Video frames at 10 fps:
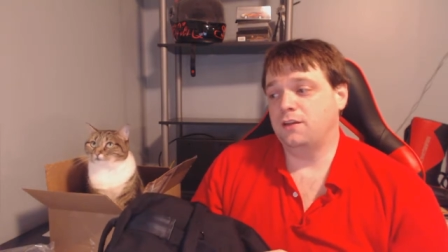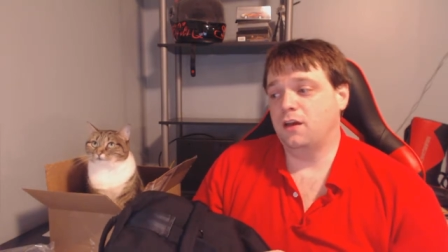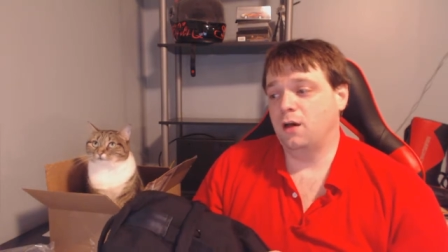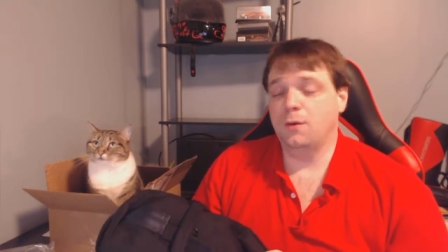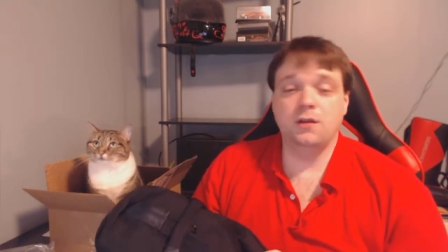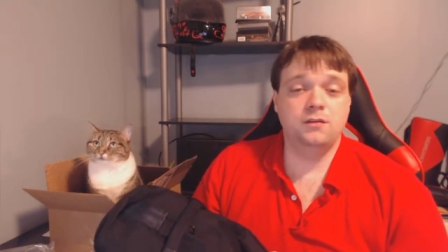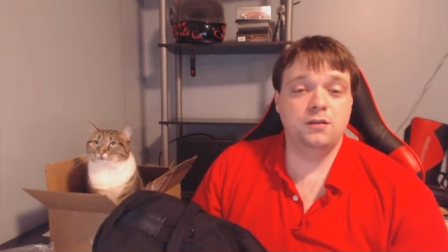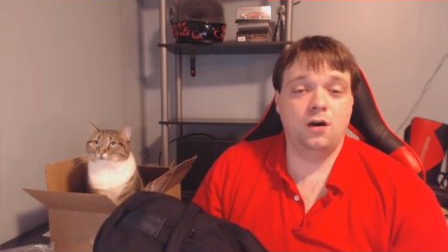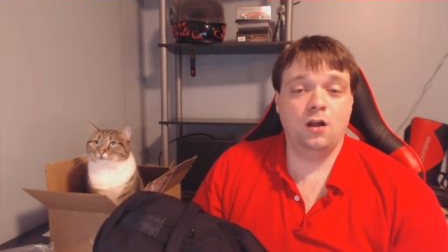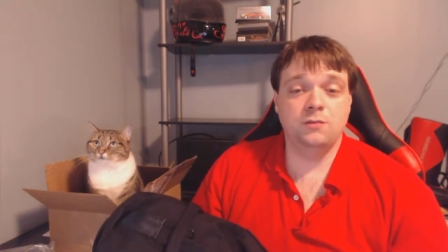that come
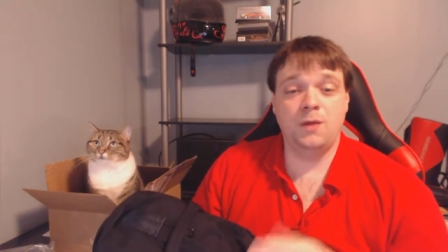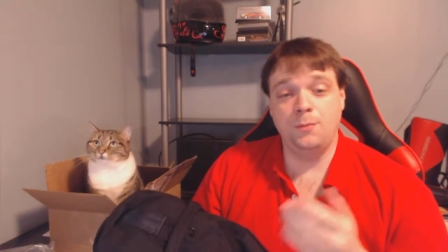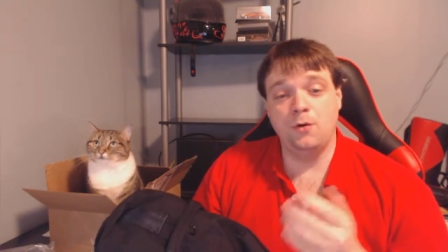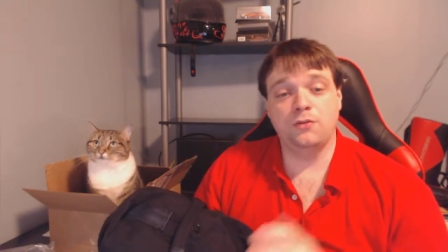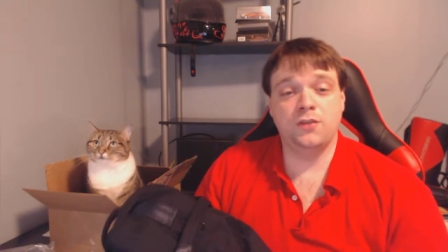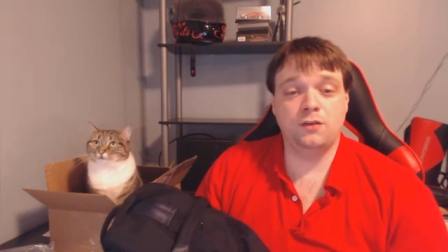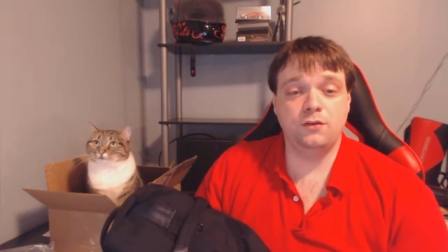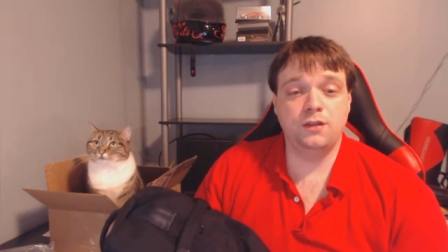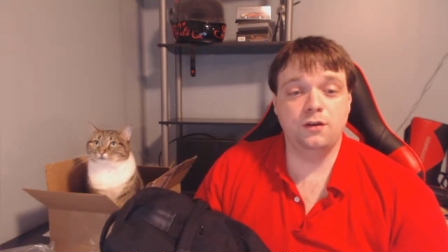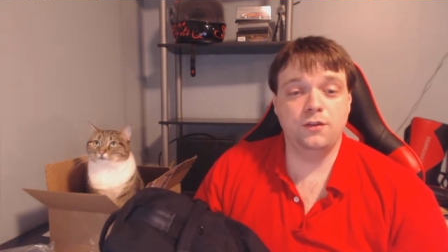on all of my
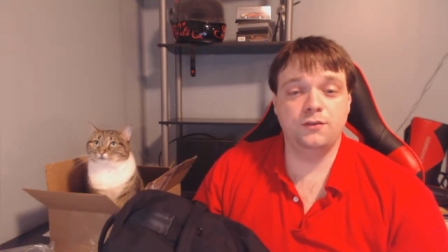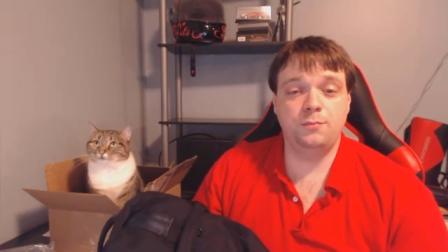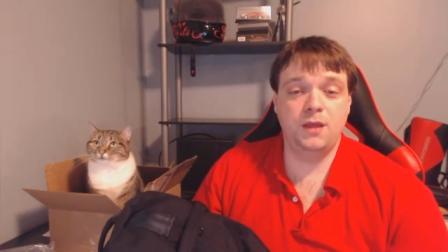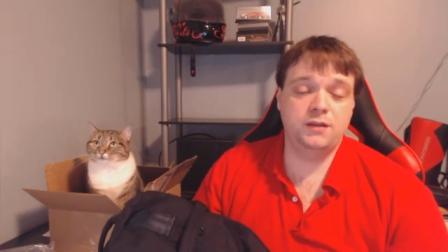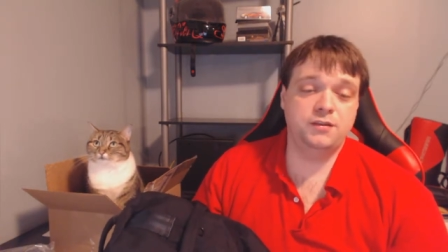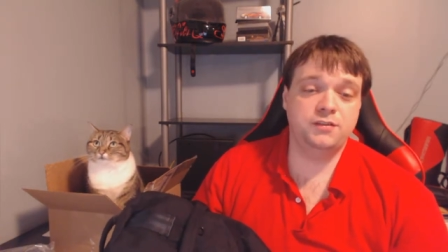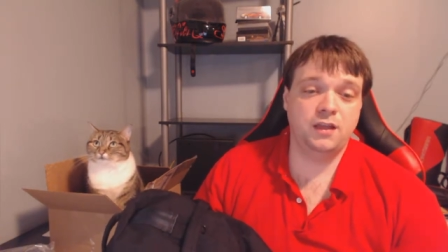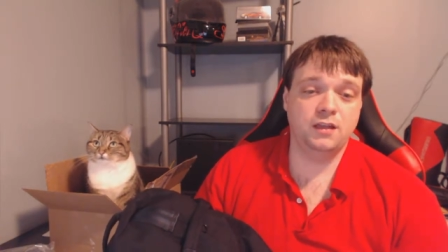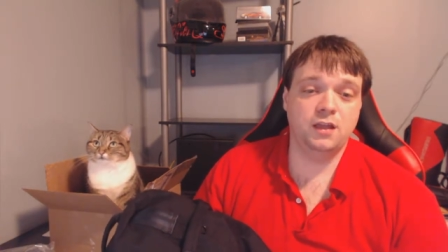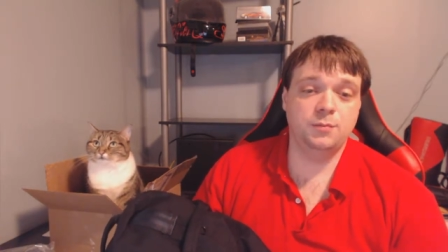motorcycle gear that's made to
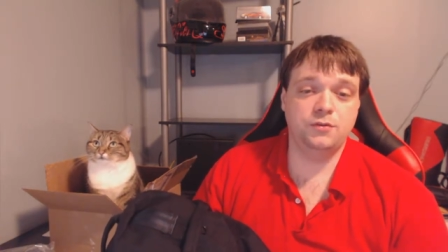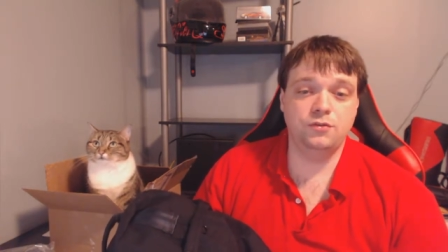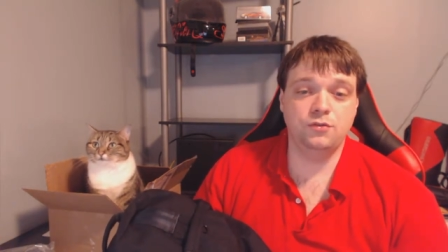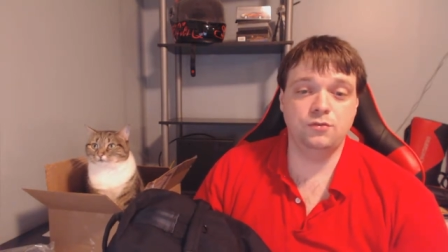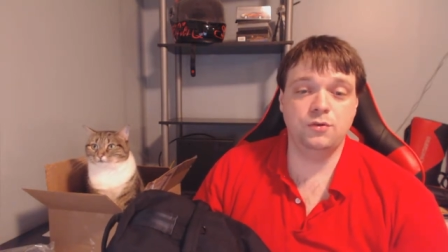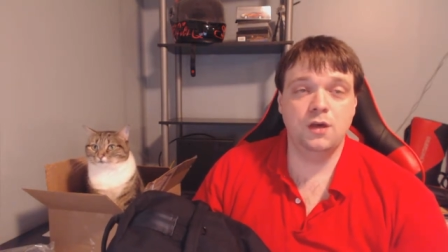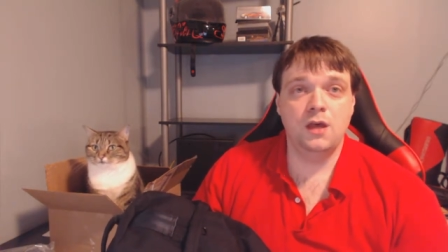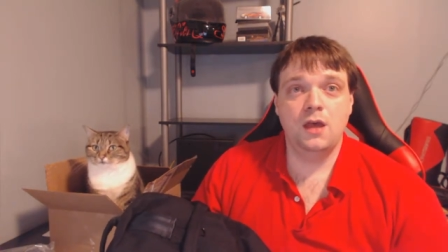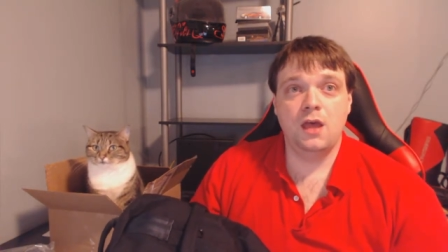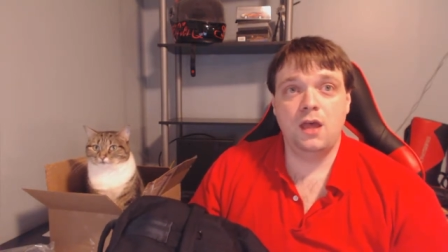stand up to
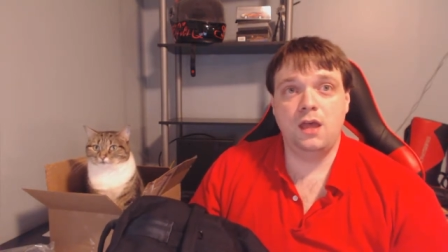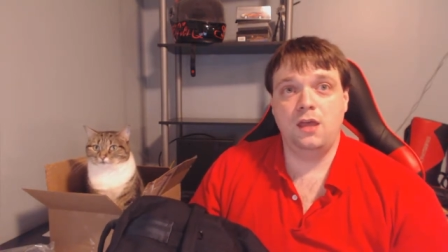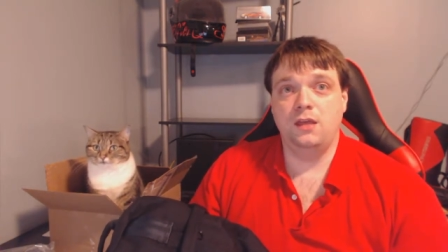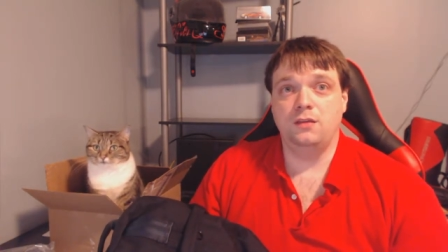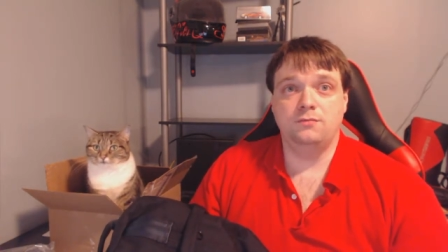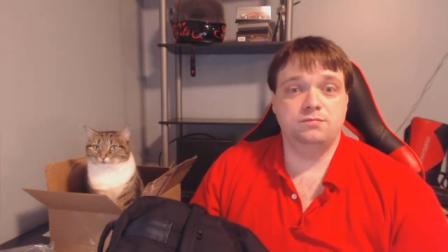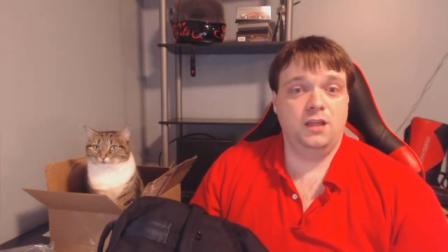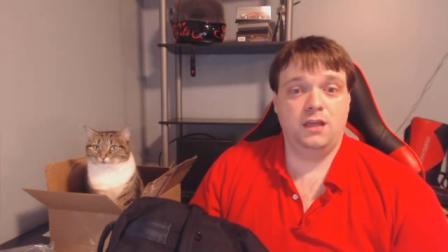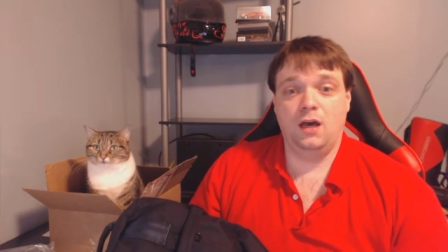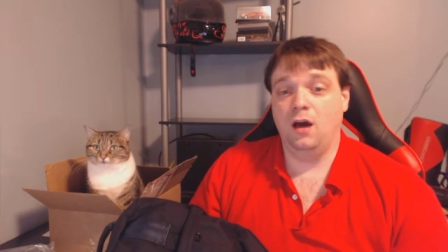an
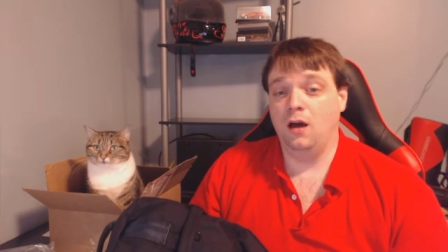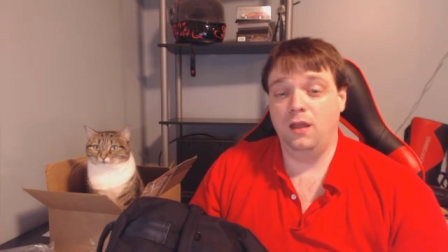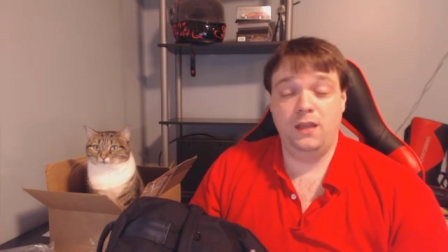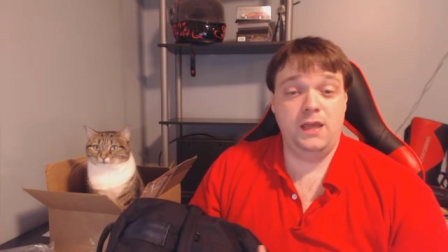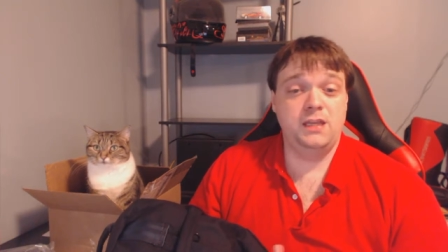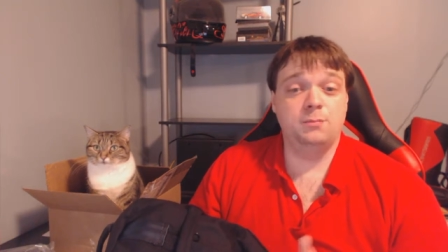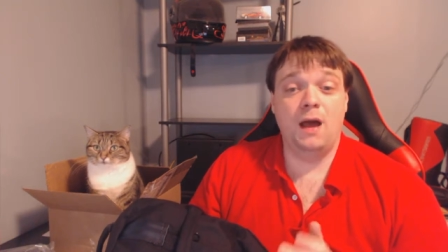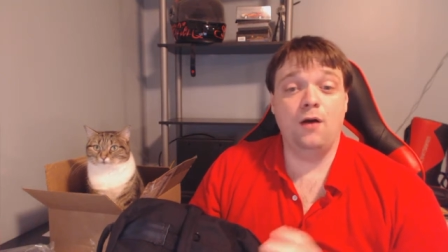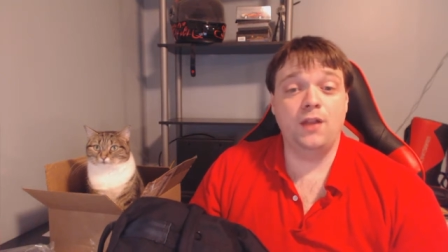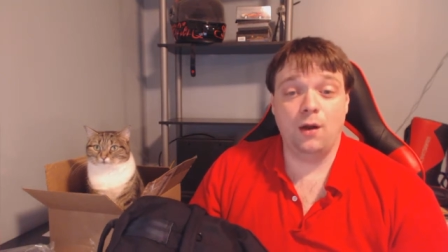
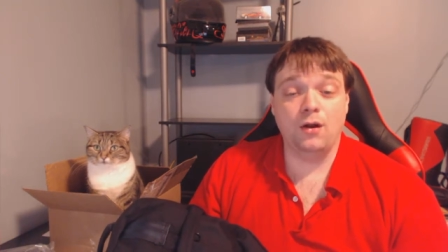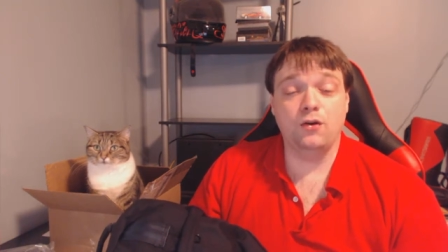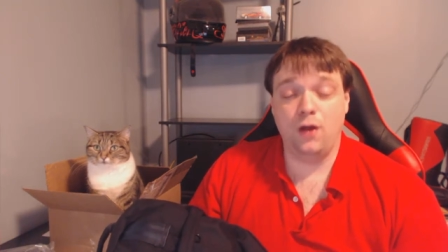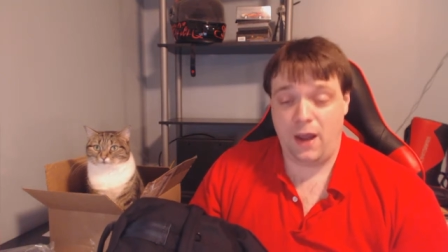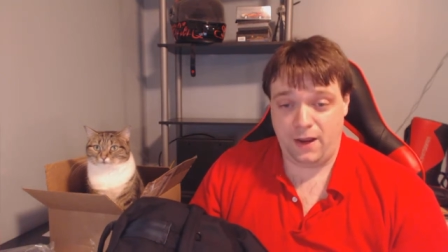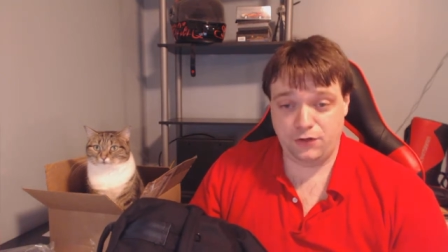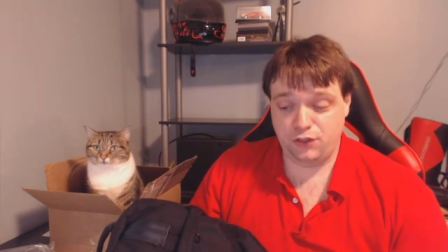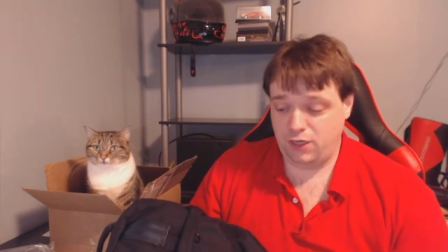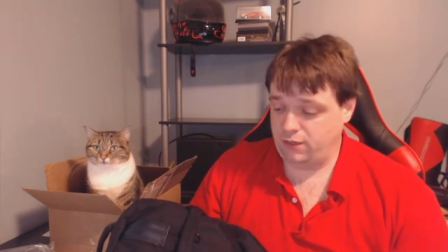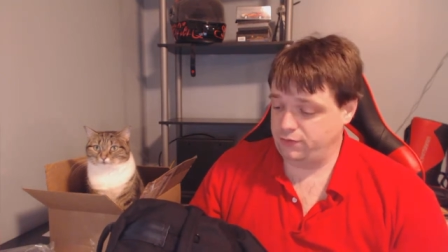80-mile-an-hour
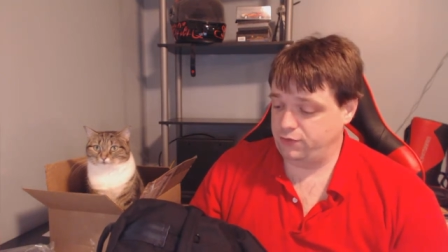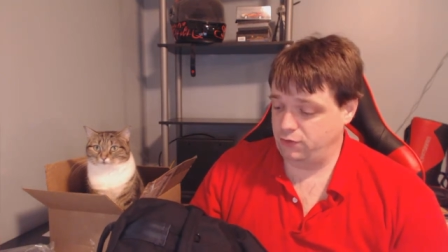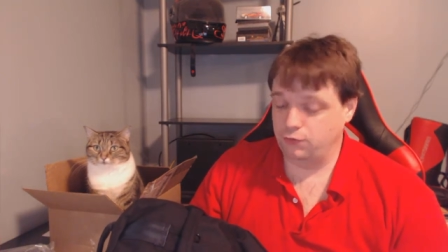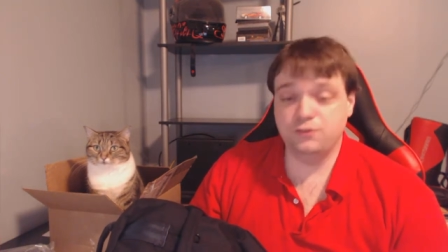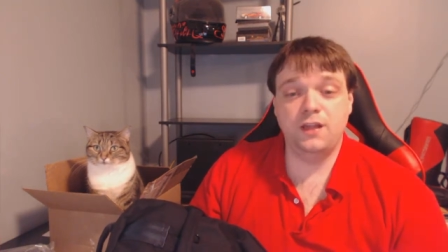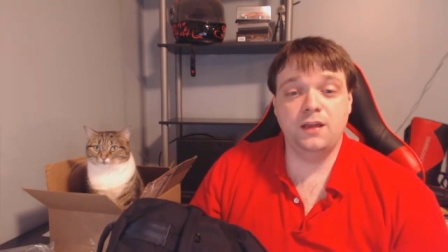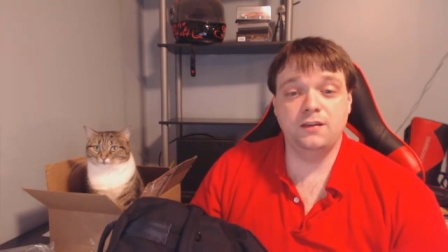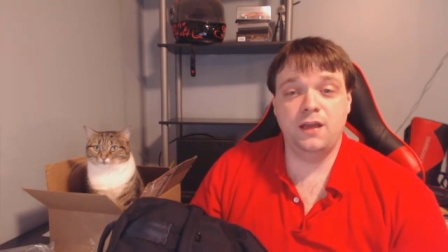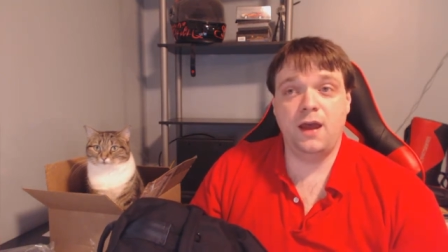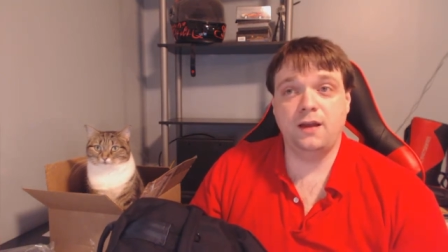crash and still stay
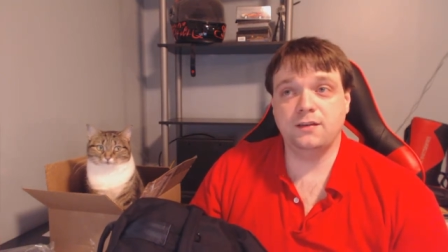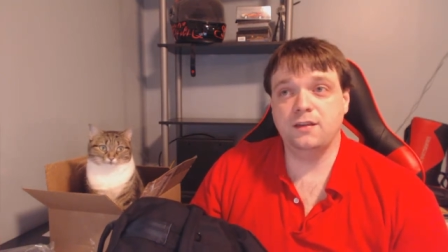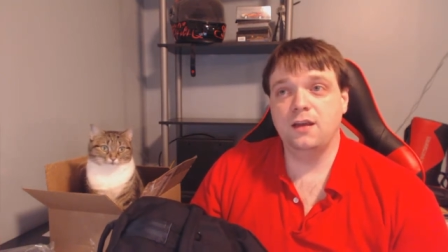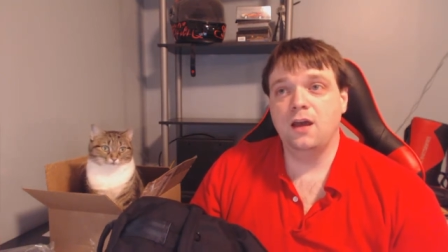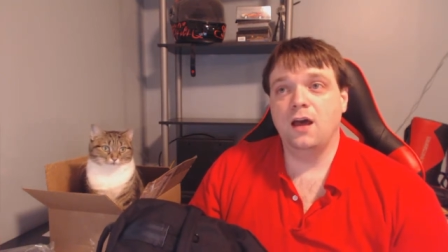intact.